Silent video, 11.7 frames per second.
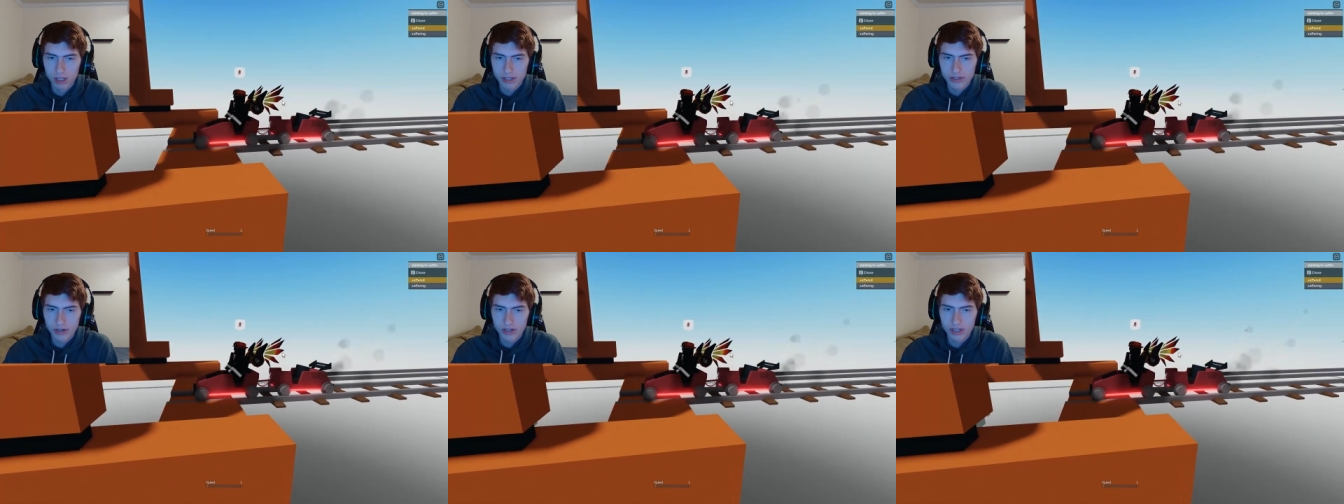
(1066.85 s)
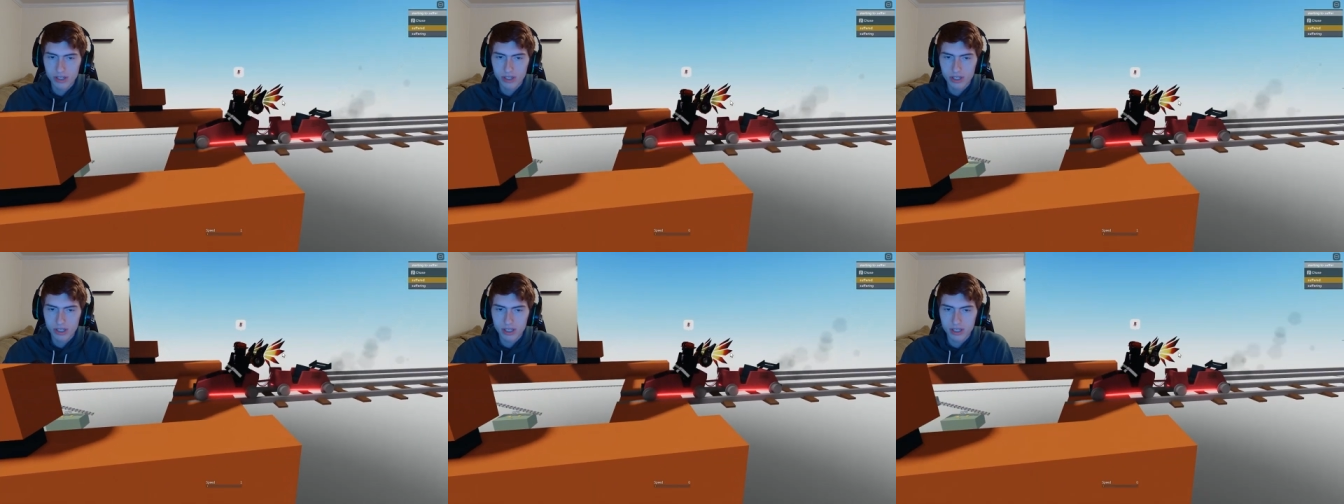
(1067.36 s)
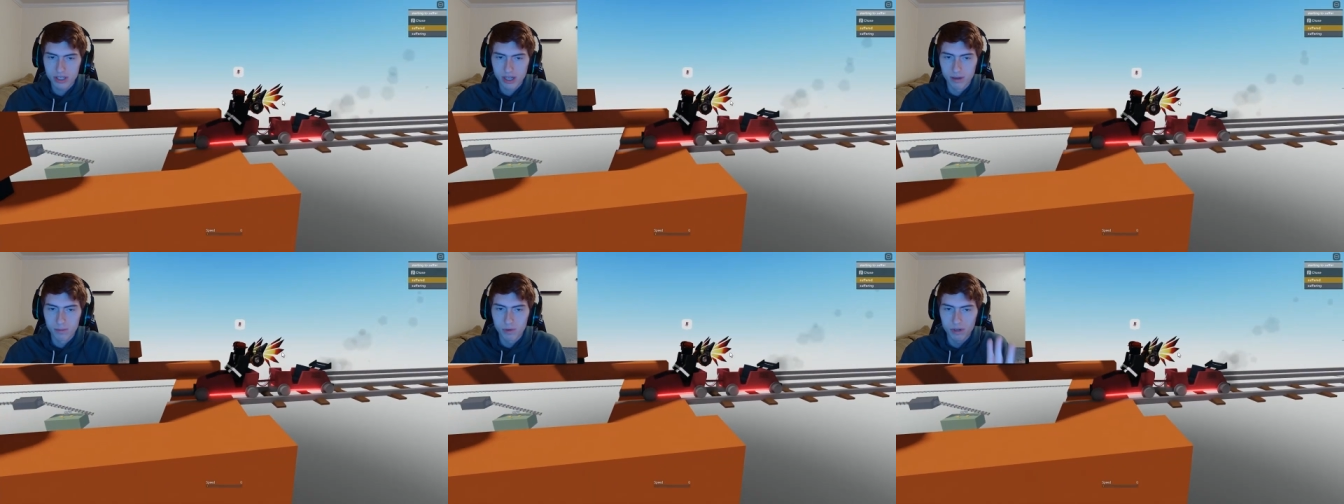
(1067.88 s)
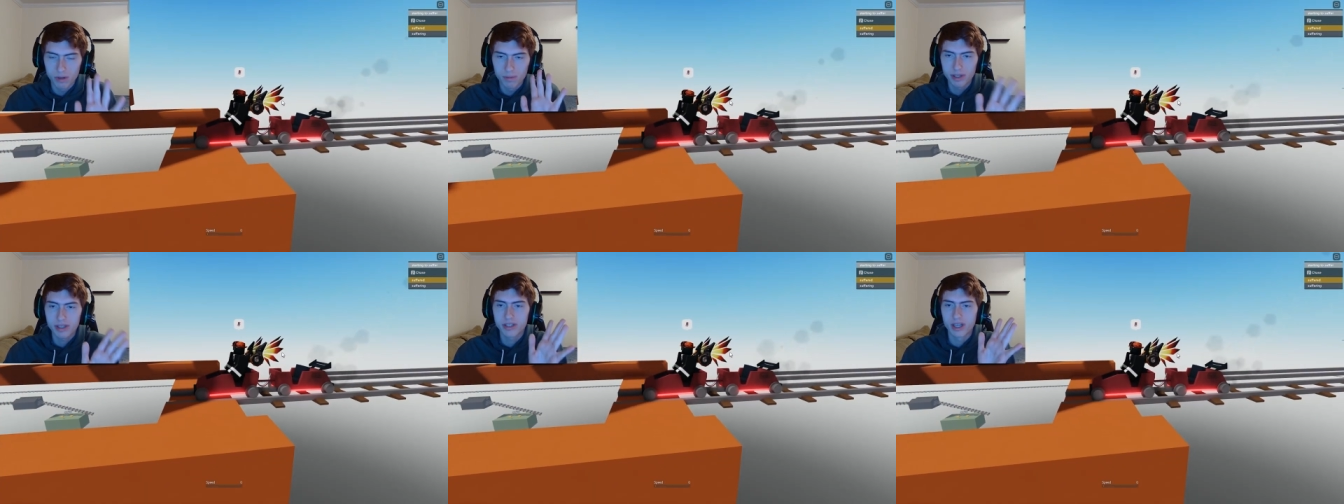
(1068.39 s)
It's hard to just come to a
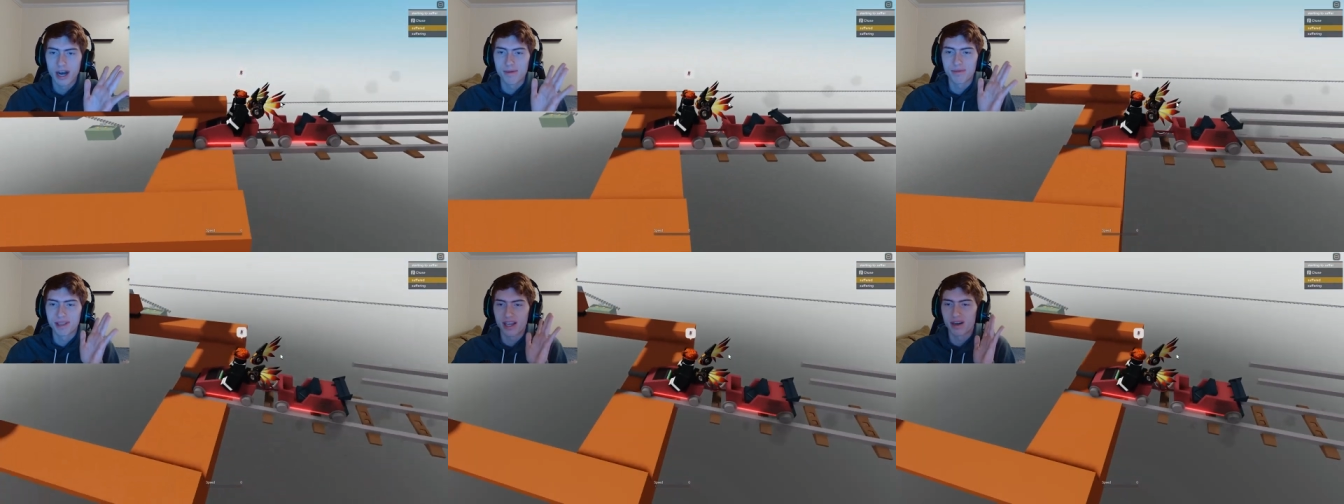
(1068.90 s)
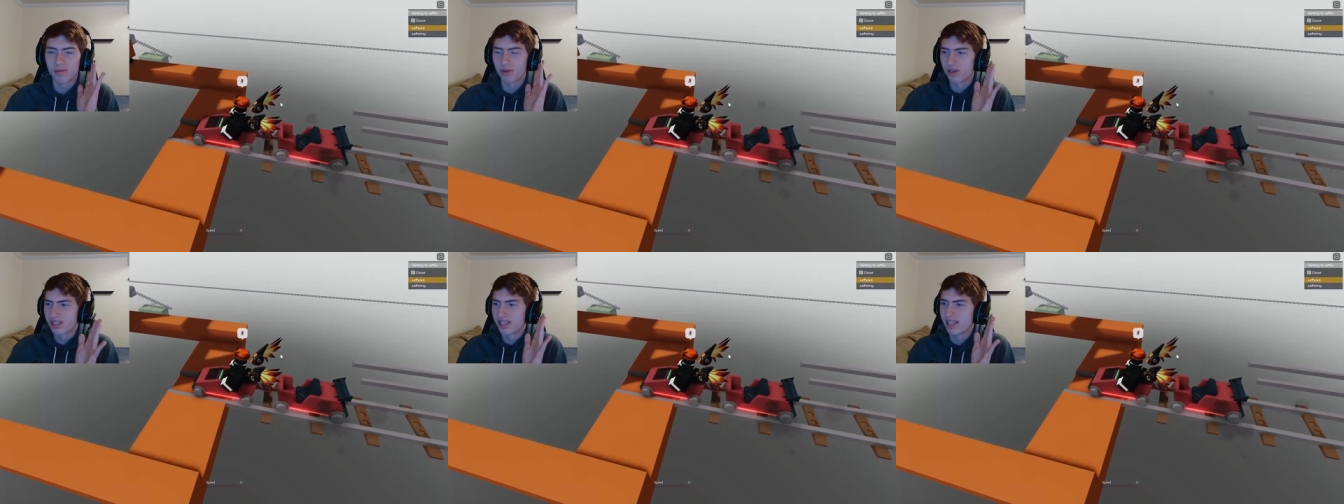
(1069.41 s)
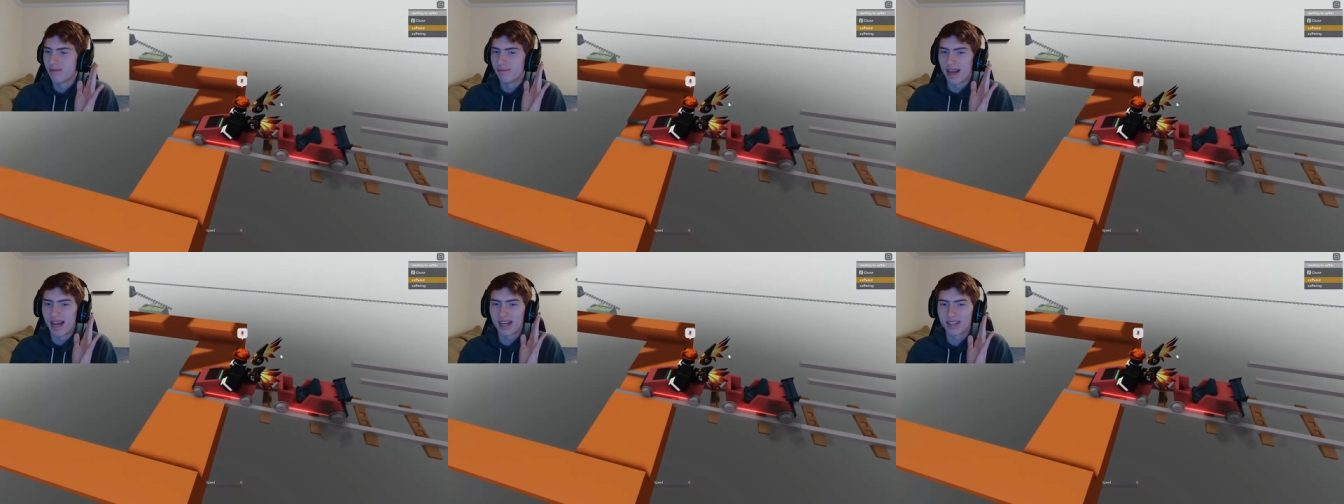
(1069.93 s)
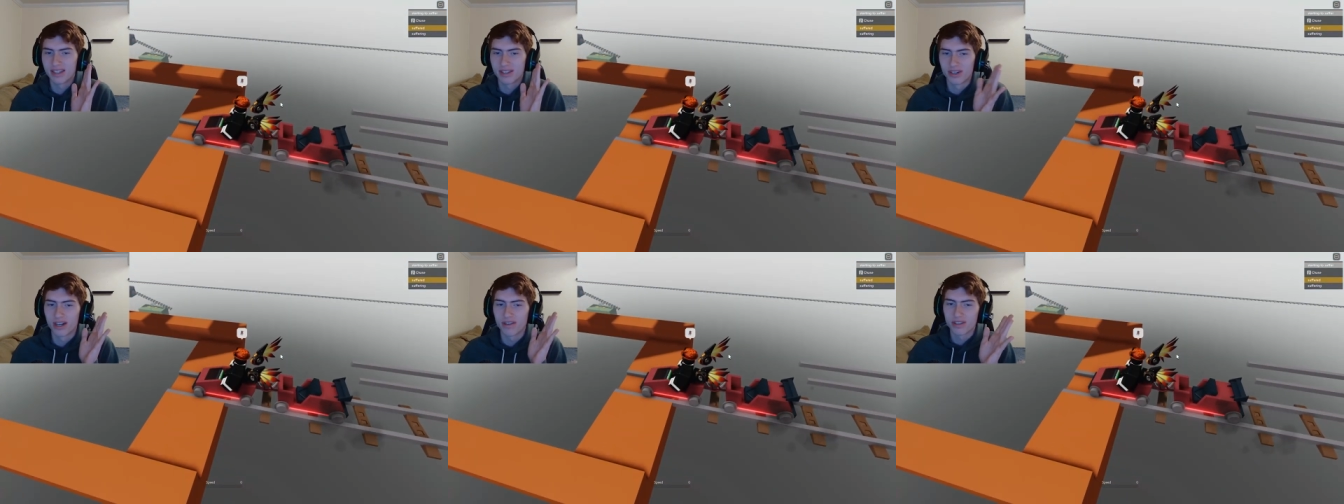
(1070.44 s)
complete stop without a person in the back to
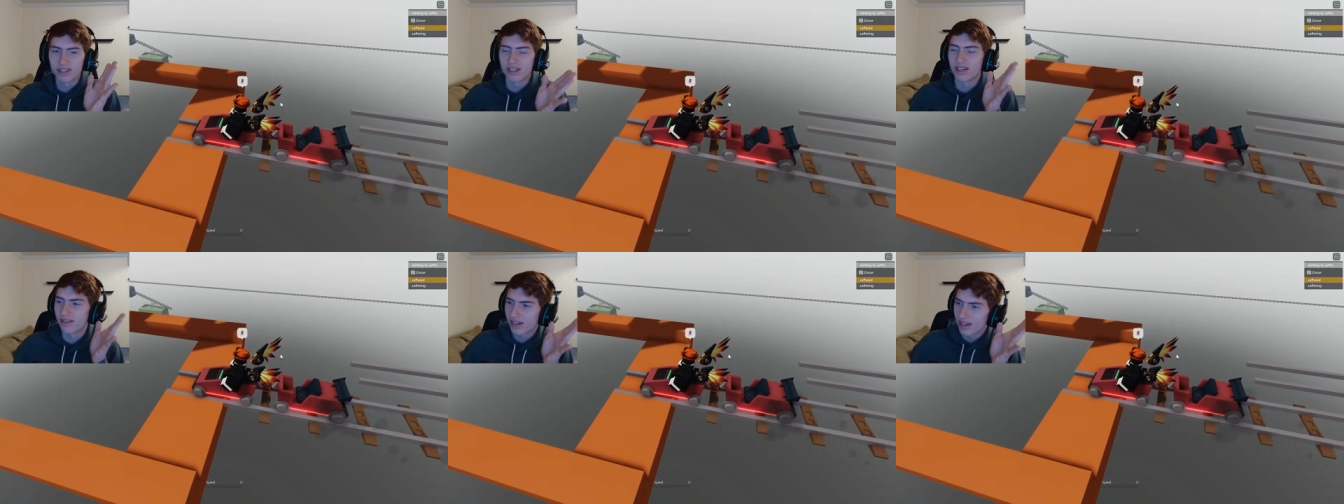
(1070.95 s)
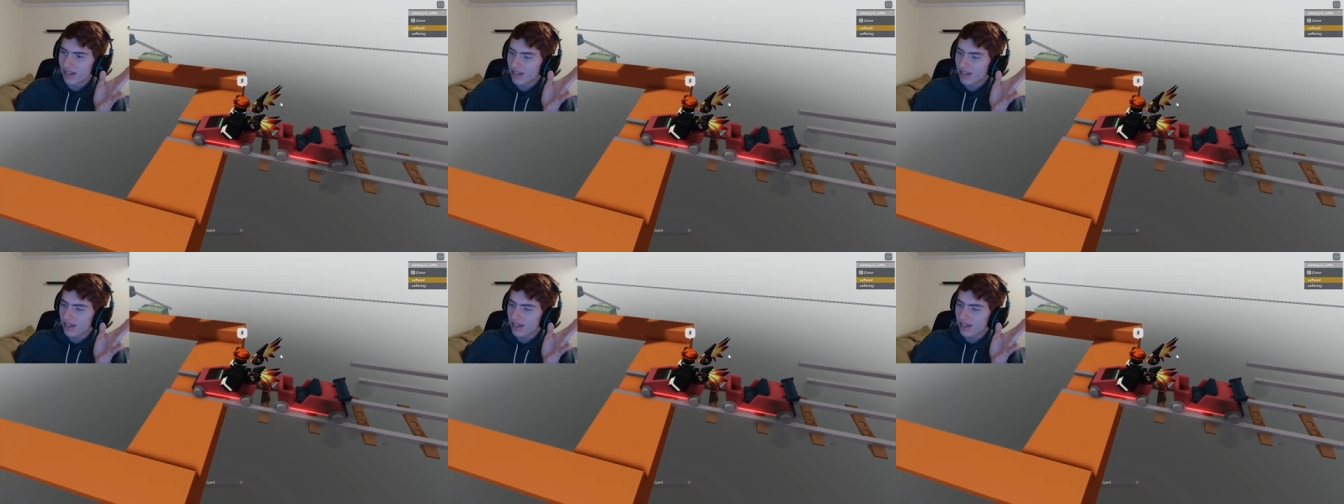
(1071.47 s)
turn off the generator